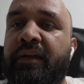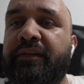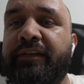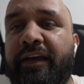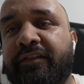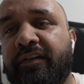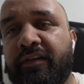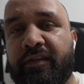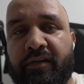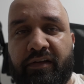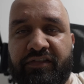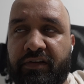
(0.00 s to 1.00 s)
Dexter
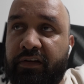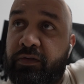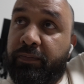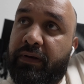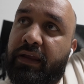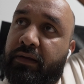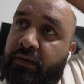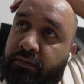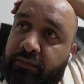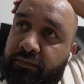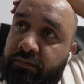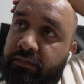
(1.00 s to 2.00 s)
Resurrection is playing
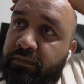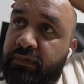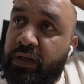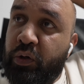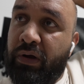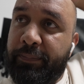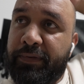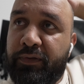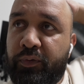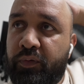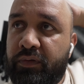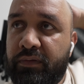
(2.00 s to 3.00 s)
new
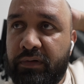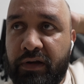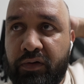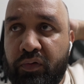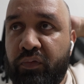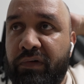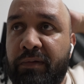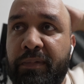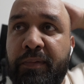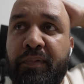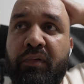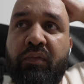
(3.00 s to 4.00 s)
episode. I don't know why
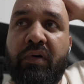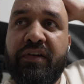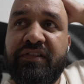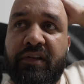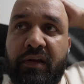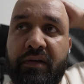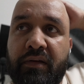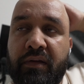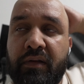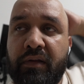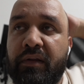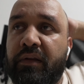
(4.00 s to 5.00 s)
people watch that
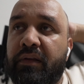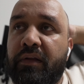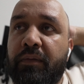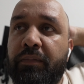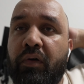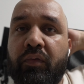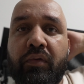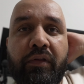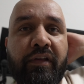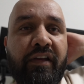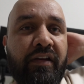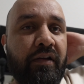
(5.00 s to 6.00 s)
about
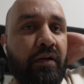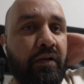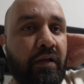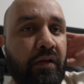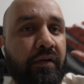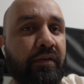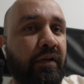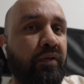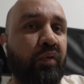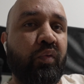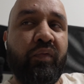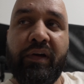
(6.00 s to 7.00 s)
serial killers. I
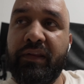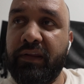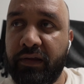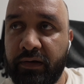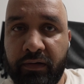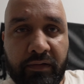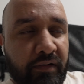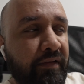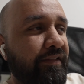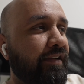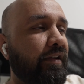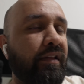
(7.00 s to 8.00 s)
don't know why they are
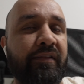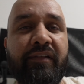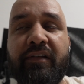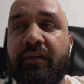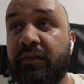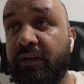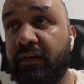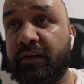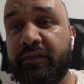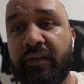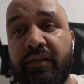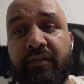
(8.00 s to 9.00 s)
interested in serial
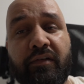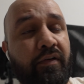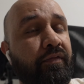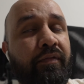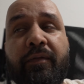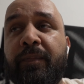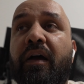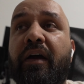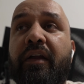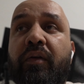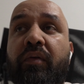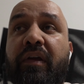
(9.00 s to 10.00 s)
killers and stuff.
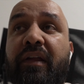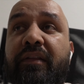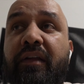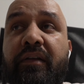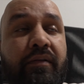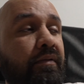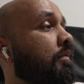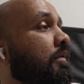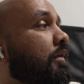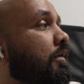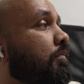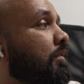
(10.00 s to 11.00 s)
I don't get that
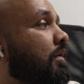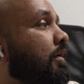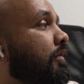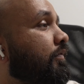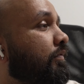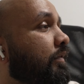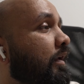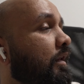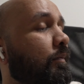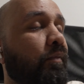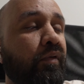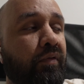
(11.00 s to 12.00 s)
in my life
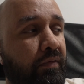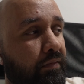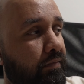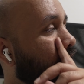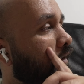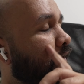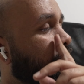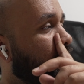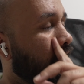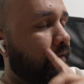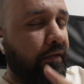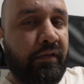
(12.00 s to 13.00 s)
anymore. There
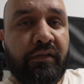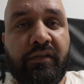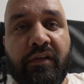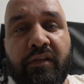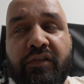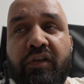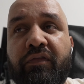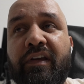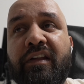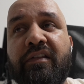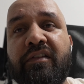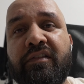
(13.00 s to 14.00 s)
was just
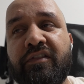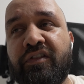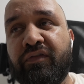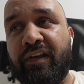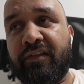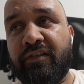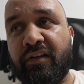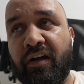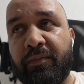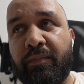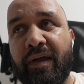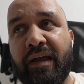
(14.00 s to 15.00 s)
Javed
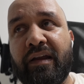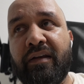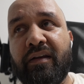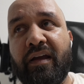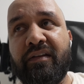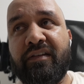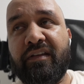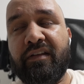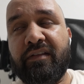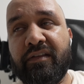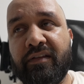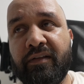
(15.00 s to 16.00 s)
Saab back in
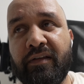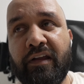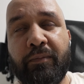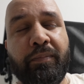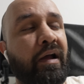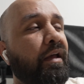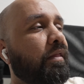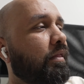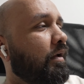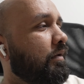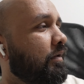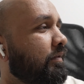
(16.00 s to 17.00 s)
90s in
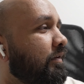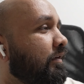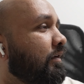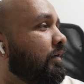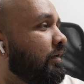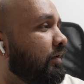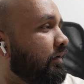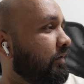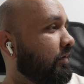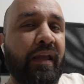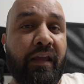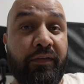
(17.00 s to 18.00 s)
Pakistan, a serial killer.
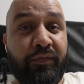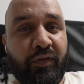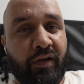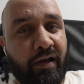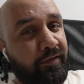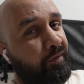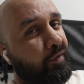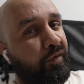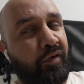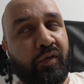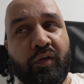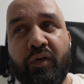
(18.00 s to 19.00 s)
If you guys know,
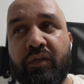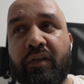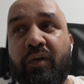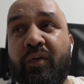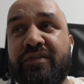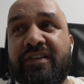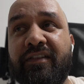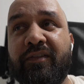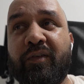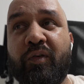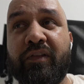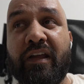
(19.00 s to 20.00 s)
you know the OGs
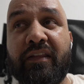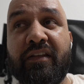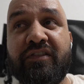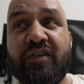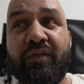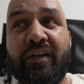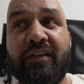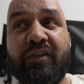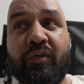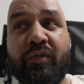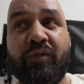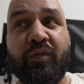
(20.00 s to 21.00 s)
know that the Javed
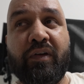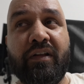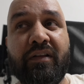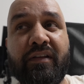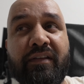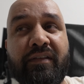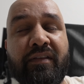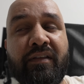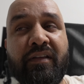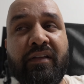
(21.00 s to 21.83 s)
used to kill these